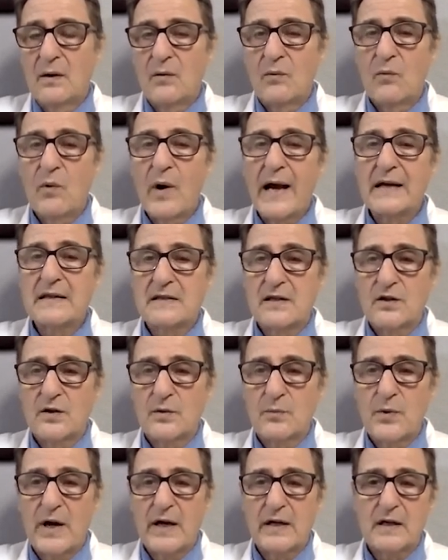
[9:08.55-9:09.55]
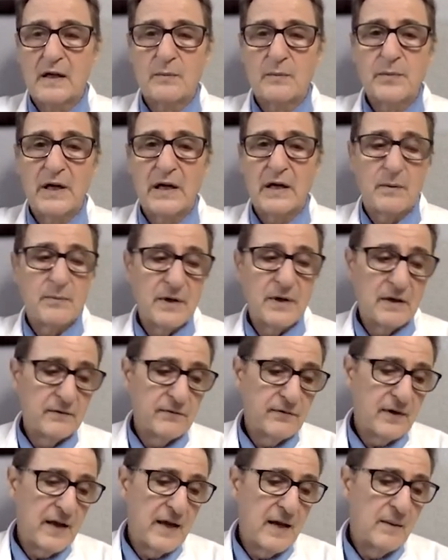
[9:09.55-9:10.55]
ways that your brain can become
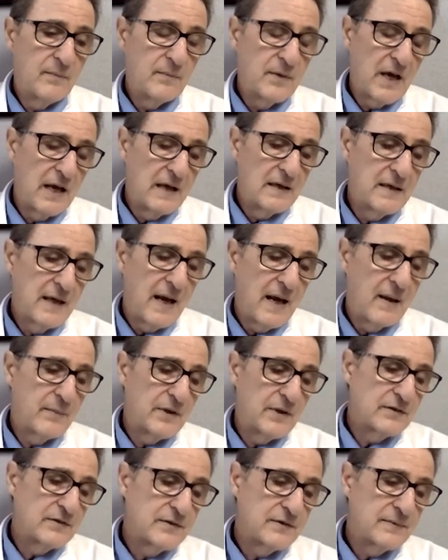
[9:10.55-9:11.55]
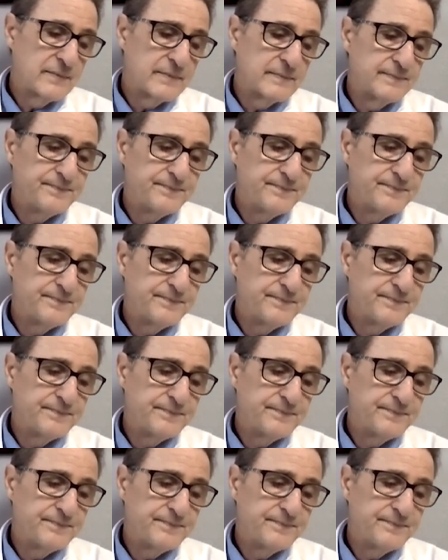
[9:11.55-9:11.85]
inflamed and damaged.